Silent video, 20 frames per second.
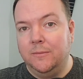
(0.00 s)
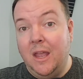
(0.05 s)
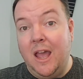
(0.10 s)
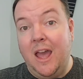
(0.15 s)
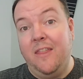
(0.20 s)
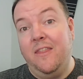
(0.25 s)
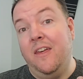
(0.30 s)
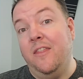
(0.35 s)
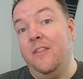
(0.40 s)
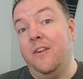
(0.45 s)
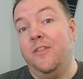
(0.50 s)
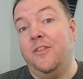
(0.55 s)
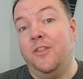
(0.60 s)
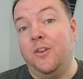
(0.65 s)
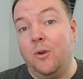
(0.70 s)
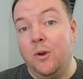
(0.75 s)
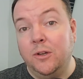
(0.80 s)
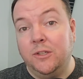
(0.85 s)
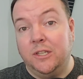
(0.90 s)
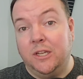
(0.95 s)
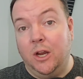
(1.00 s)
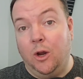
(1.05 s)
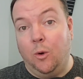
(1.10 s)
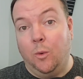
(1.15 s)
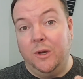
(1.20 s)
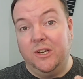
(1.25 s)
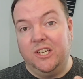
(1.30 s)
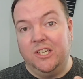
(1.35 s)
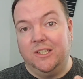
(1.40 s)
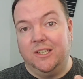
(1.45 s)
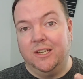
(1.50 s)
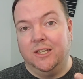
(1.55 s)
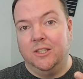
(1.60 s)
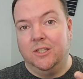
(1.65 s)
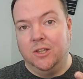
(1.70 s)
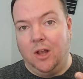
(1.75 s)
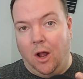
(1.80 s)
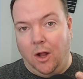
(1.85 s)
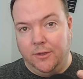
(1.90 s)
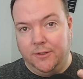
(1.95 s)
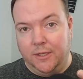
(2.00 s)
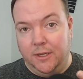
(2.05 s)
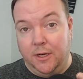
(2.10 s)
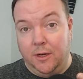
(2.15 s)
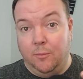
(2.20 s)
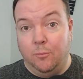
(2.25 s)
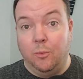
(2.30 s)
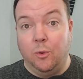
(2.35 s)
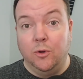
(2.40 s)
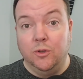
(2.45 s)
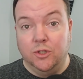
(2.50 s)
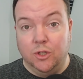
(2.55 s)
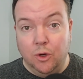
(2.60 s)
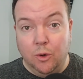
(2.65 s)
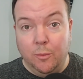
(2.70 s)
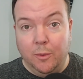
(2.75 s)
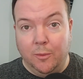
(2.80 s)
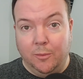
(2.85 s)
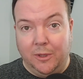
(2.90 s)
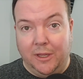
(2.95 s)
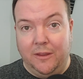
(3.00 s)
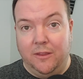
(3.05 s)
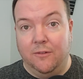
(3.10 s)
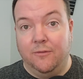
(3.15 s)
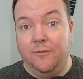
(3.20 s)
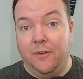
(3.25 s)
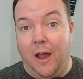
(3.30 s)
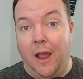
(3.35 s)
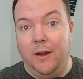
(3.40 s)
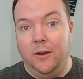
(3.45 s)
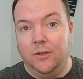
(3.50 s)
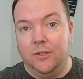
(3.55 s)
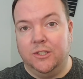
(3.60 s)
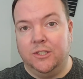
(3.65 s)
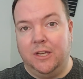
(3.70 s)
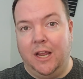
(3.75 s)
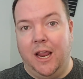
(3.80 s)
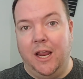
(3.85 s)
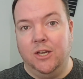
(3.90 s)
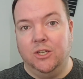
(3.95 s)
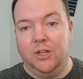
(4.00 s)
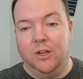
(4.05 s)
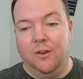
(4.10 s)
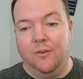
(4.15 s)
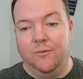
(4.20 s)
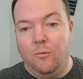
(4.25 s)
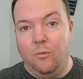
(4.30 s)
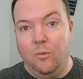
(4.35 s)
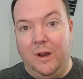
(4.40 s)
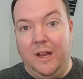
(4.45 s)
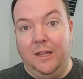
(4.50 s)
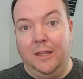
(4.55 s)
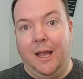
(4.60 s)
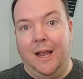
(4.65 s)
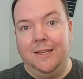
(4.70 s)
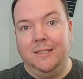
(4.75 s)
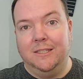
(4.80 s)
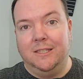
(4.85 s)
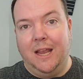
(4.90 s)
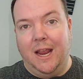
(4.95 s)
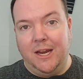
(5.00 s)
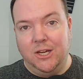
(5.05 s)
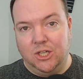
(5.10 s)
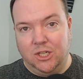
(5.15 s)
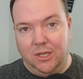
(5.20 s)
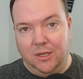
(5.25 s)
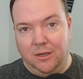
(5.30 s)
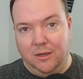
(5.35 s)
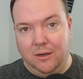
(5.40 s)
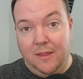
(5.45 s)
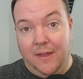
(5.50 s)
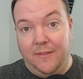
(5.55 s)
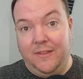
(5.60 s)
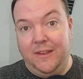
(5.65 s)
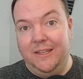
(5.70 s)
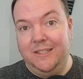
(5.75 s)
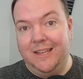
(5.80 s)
And then the 3rd tier, which is exalted, and presumably the final stage of realization that these